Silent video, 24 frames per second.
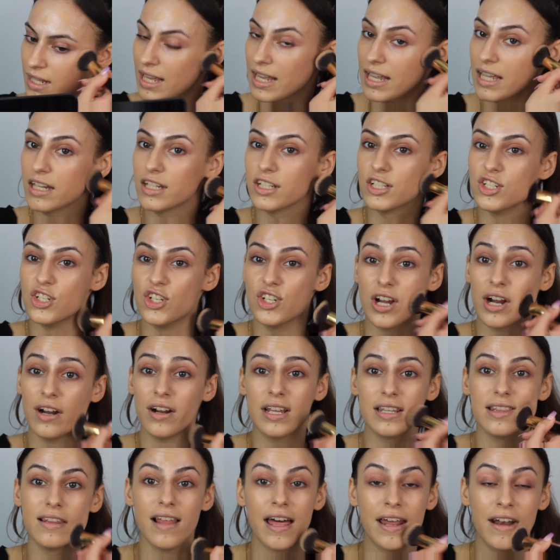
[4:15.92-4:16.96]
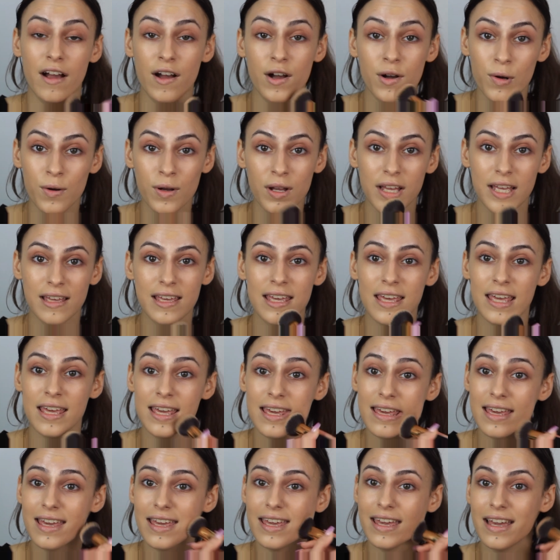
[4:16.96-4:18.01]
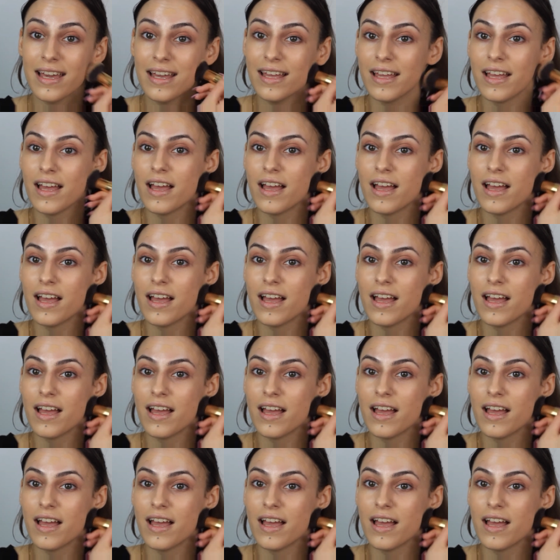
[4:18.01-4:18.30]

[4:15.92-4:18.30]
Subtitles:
Like Jared Leto, he